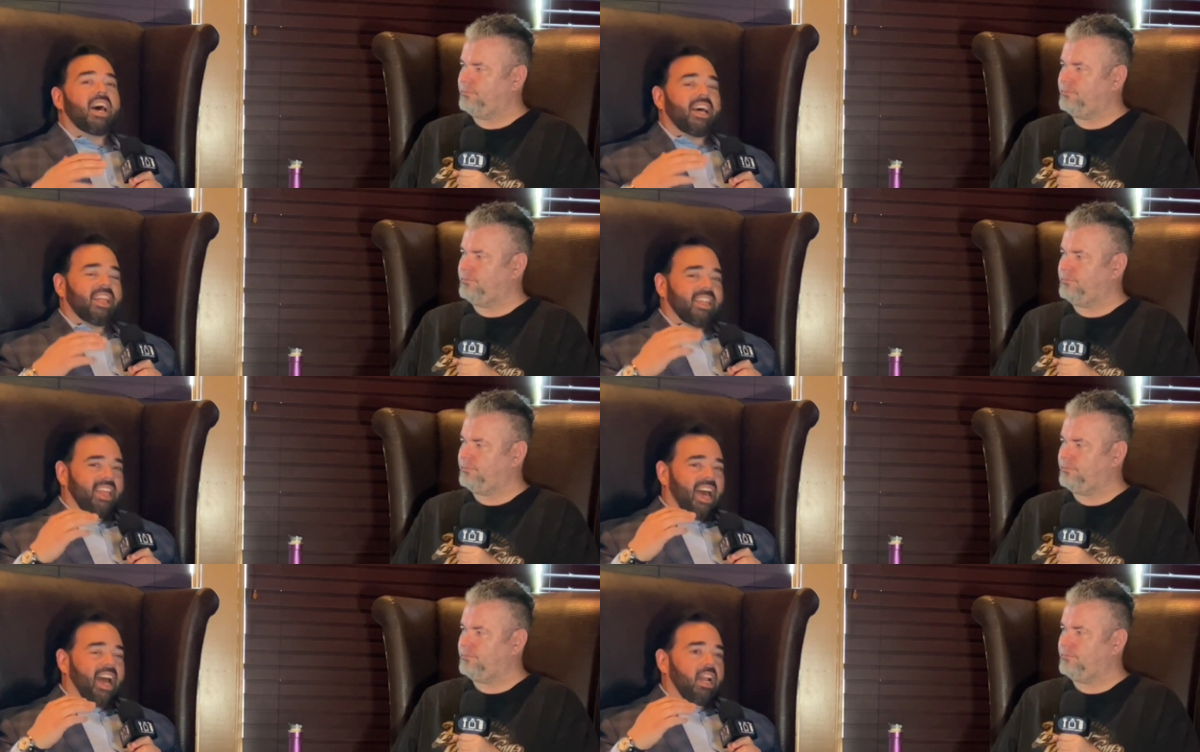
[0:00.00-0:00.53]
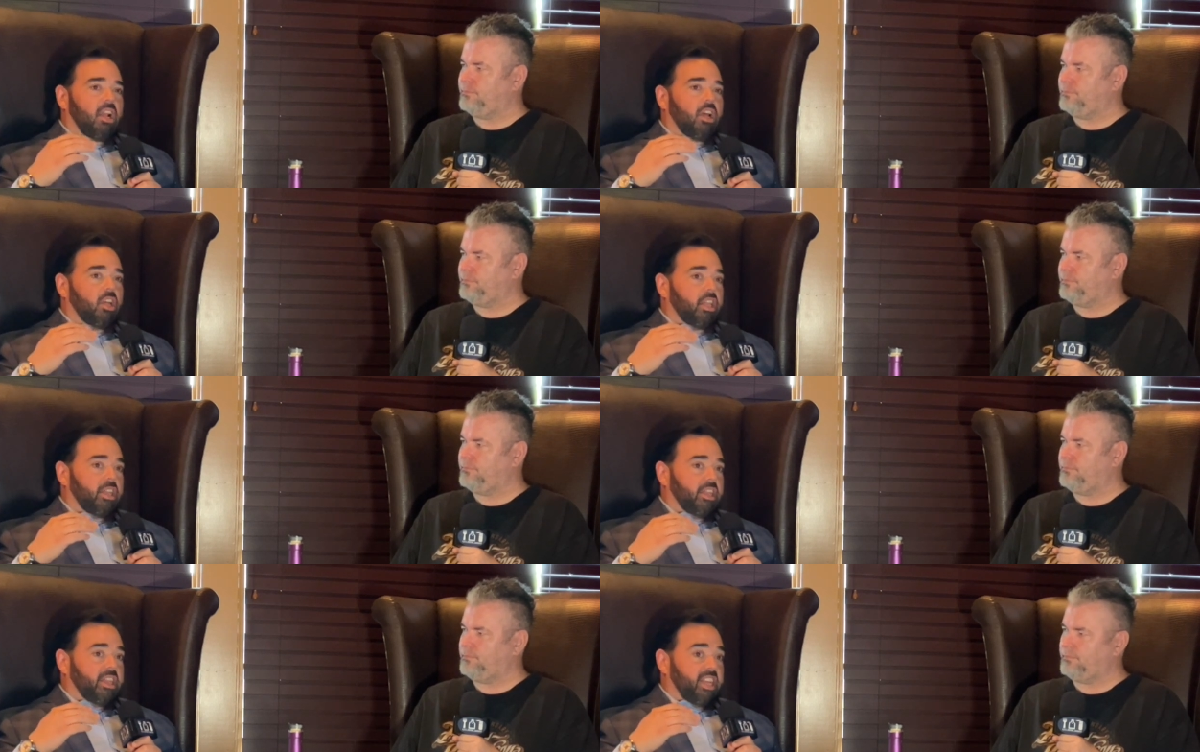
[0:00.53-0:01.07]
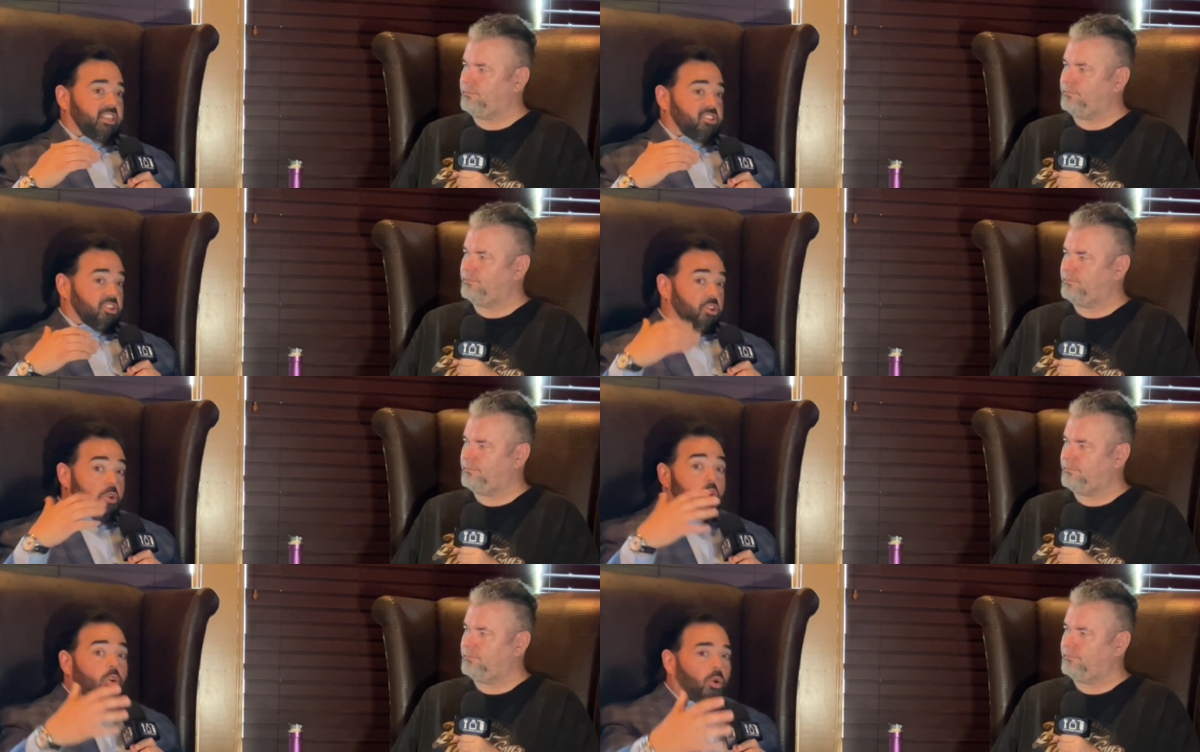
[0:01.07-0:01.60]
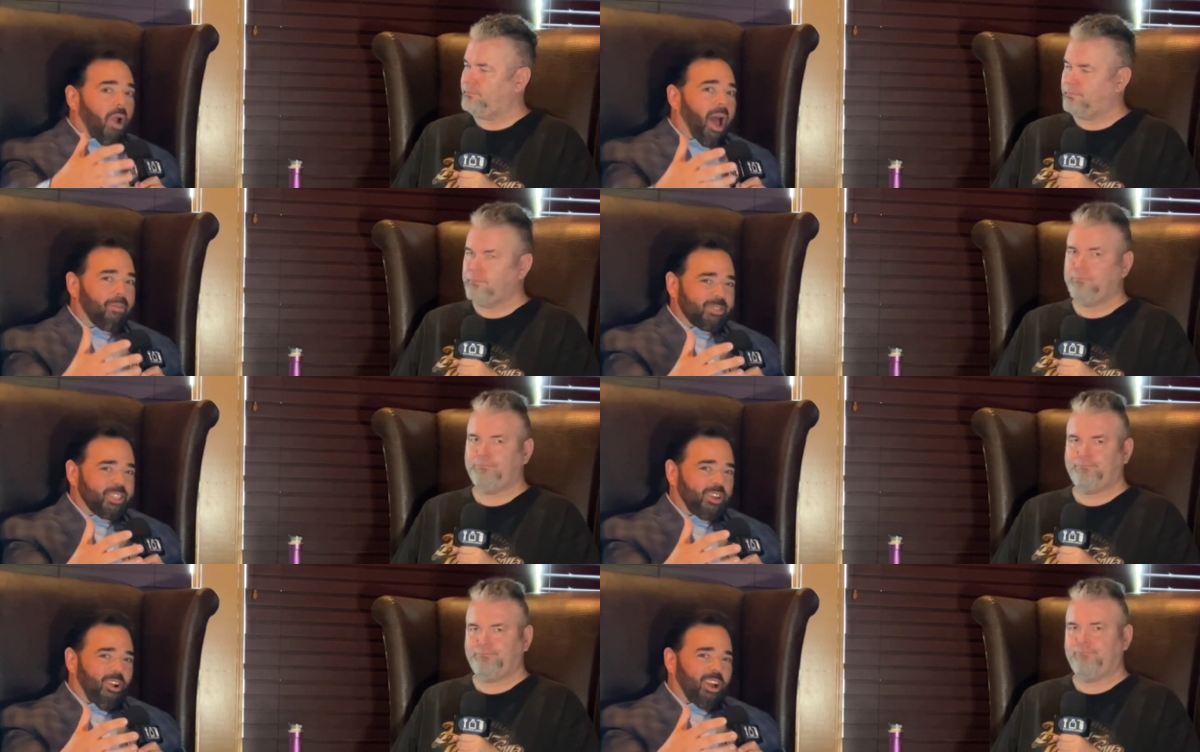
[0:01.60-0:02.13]
Speaker 1: That this new crop
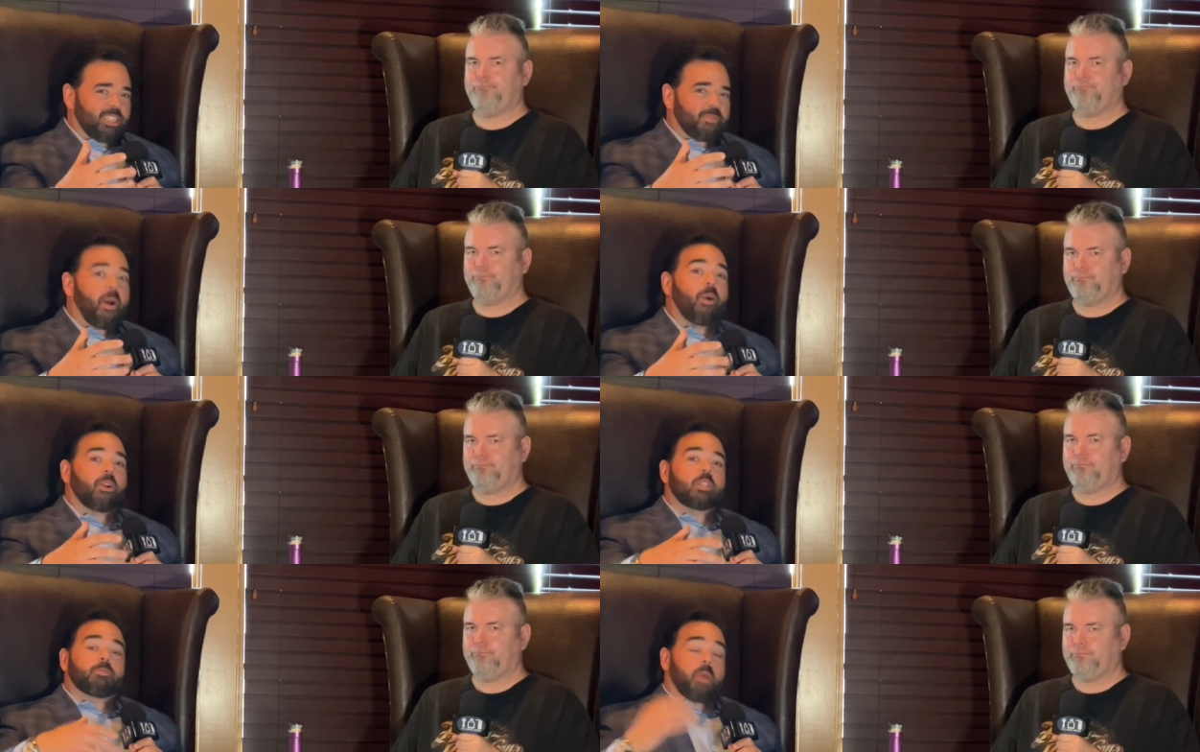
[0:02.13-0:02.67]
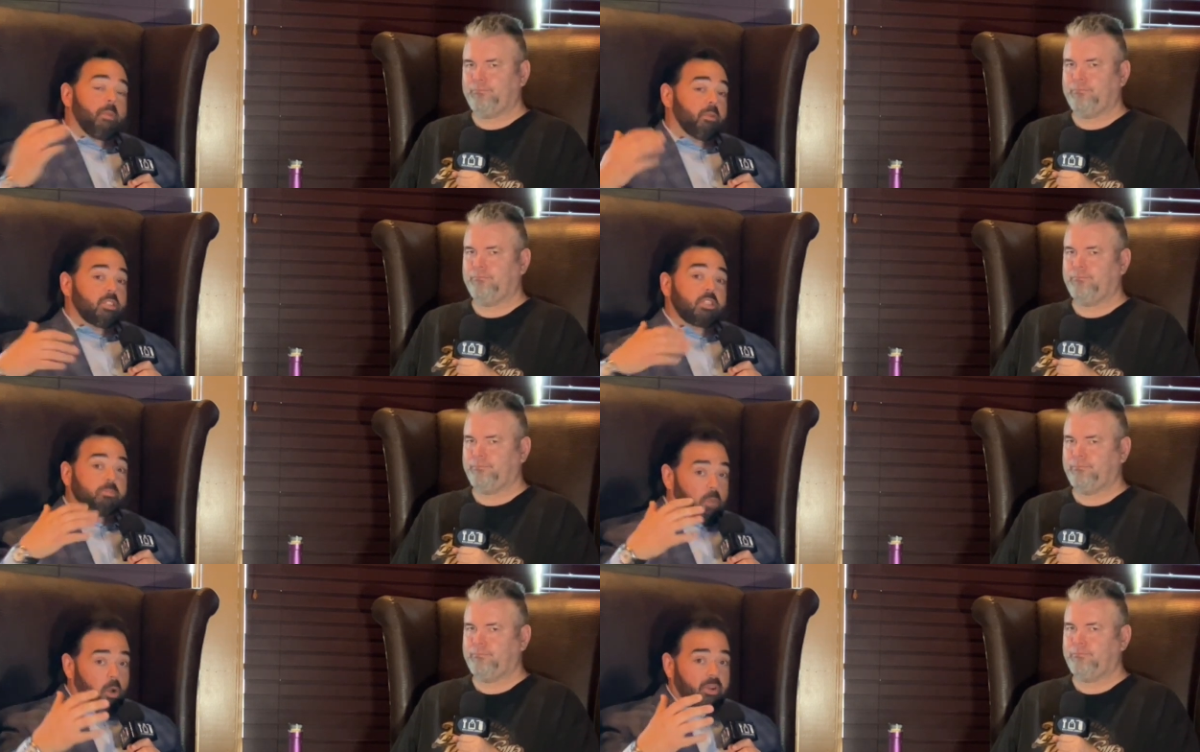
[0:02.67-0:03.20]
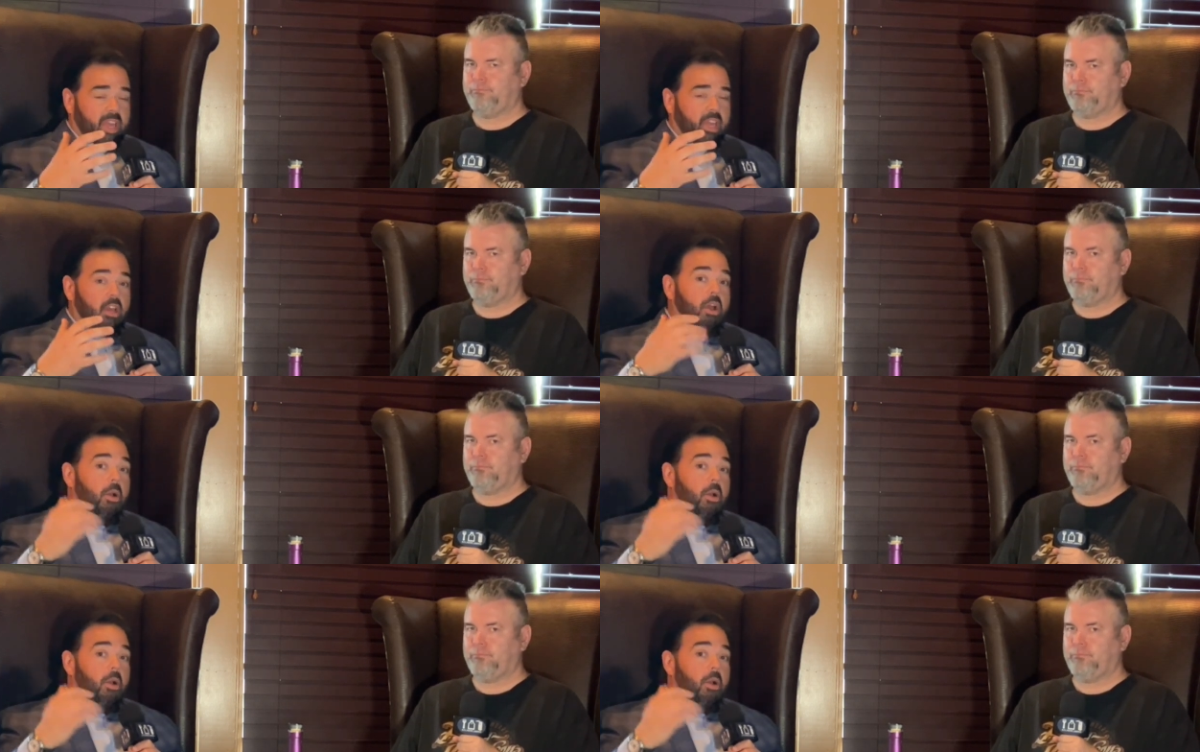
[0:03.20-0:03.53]
of cigar smokers, people smoking